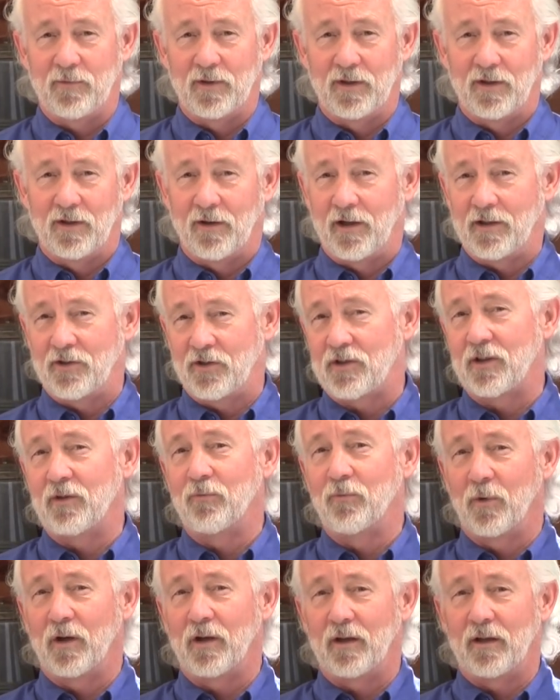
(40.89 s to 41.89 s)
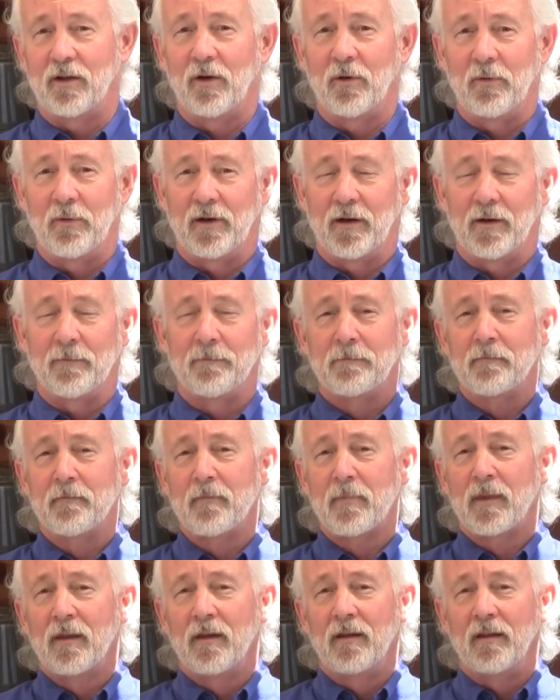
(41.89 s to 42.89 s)
You know, I just didn't want to go there.
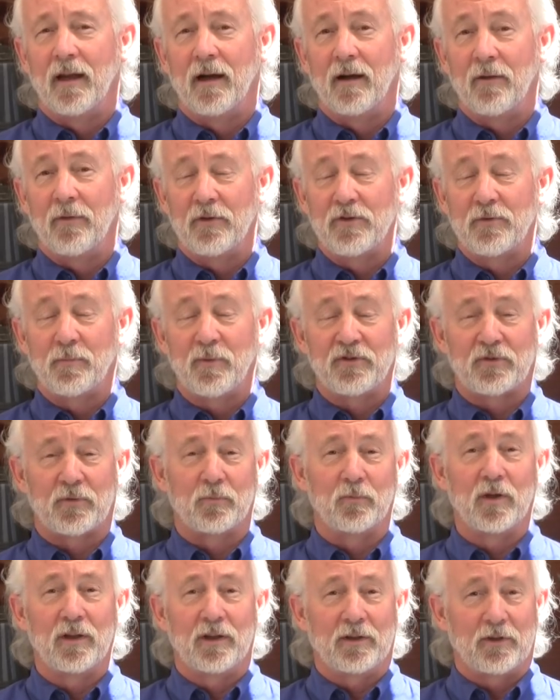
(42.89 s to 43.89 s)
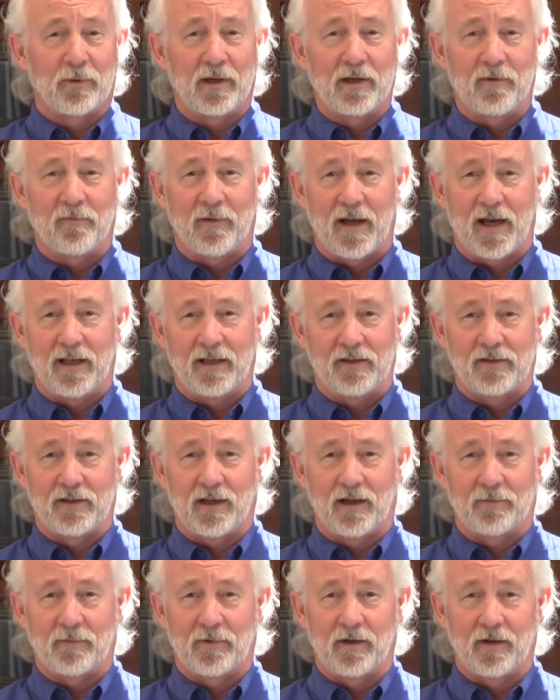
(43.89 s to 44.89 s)
Now, there's been some really great fatties
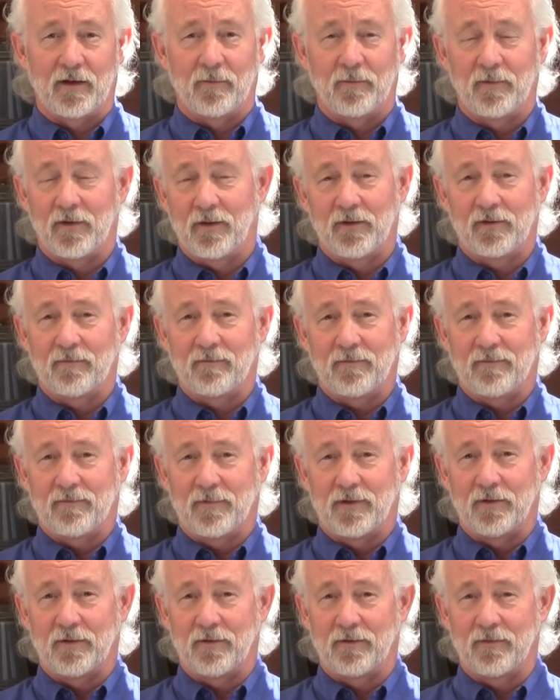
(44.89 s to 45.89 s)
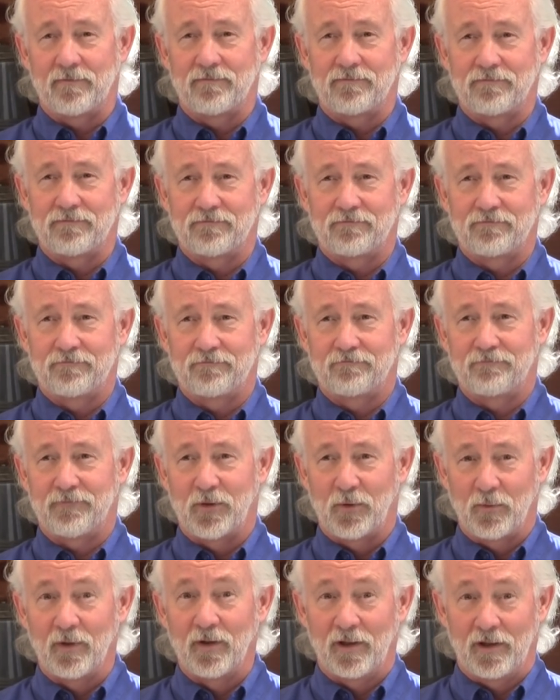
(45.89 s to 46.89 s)
out there. They're, they're,
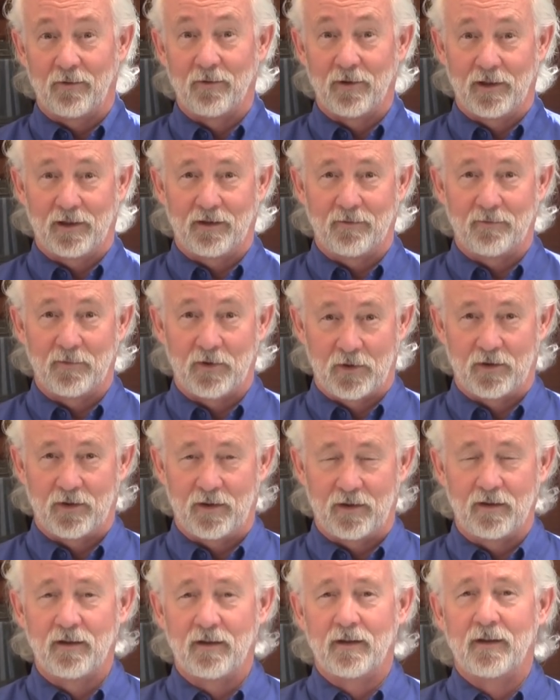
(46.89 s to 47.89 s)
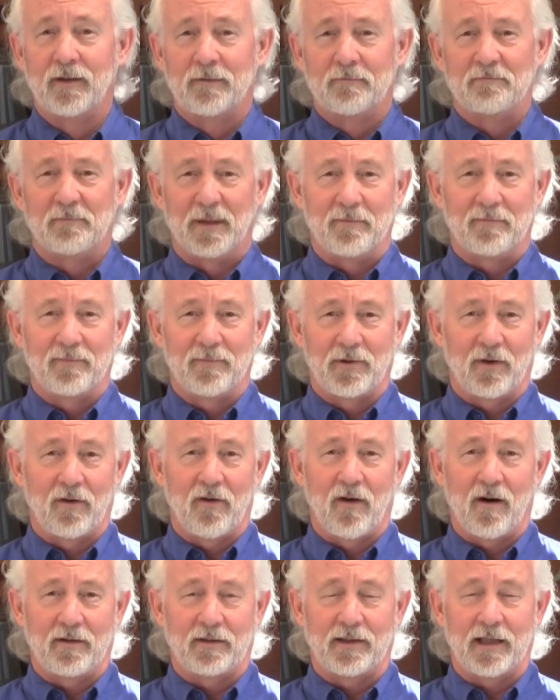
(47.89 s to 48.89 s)
they're really, really good. But they're a
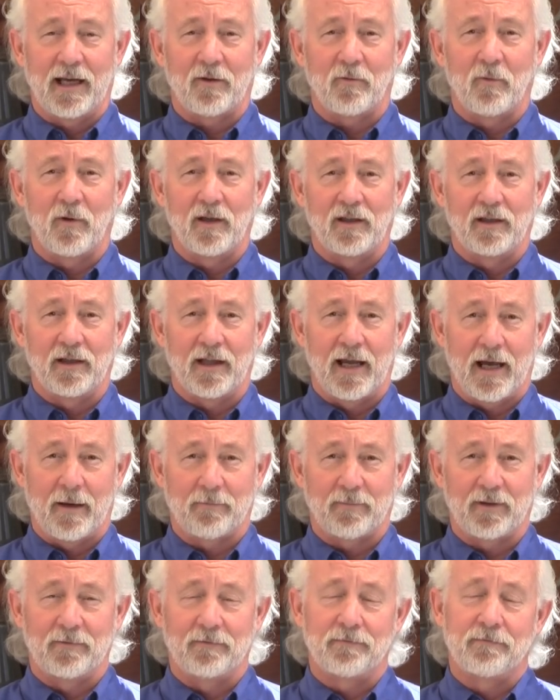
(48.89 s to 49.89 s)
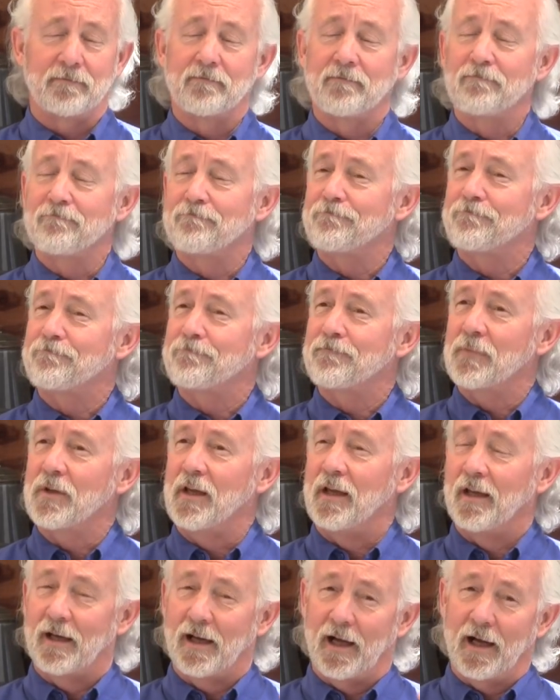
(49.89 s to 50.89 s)
heart attack waiting to happen.
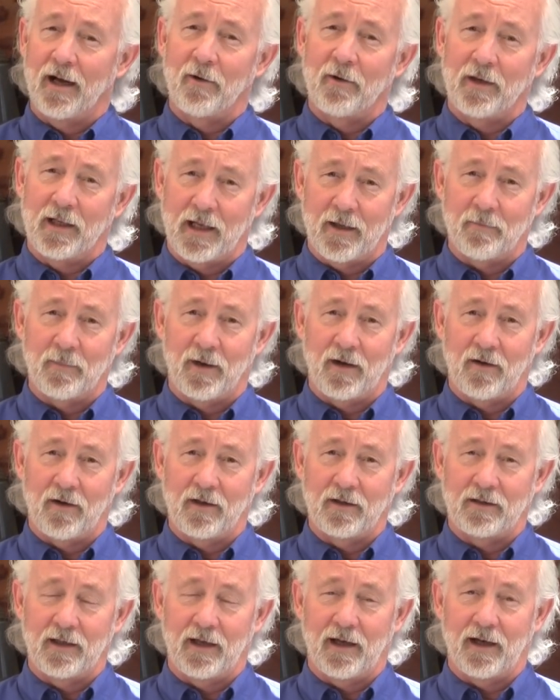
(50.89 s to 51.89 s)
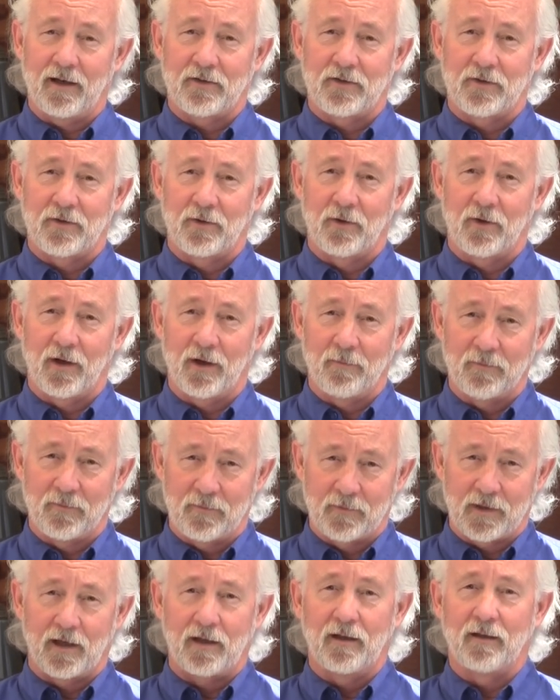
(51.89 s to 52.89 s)
And I already had my heart attack, so I'm
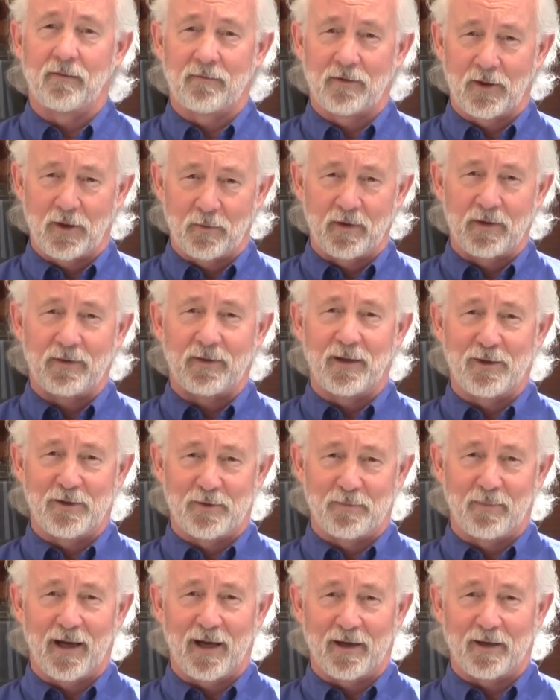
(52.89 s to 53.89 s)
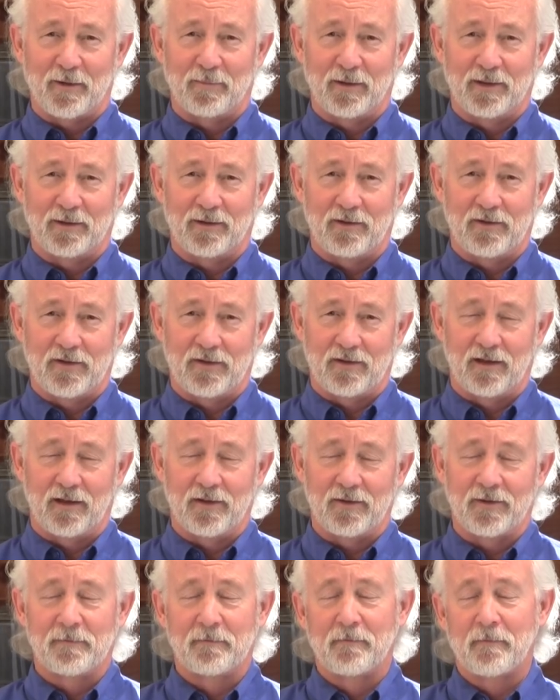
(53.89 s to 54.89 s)
kind of curbing things back a bit these
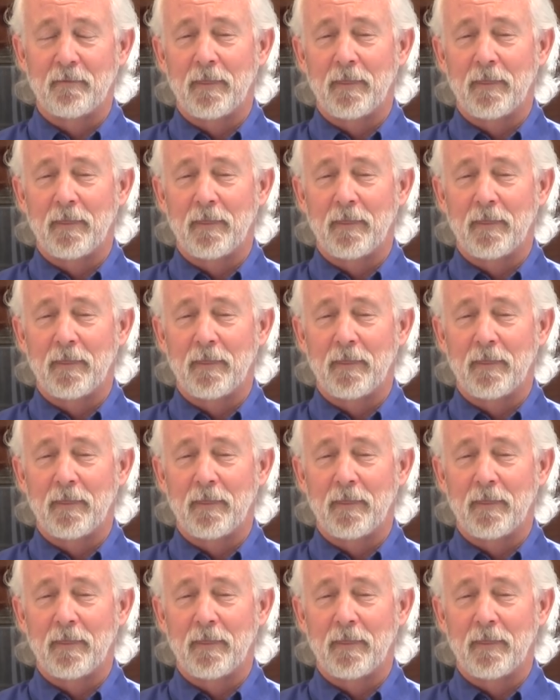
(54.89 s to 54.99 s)
days.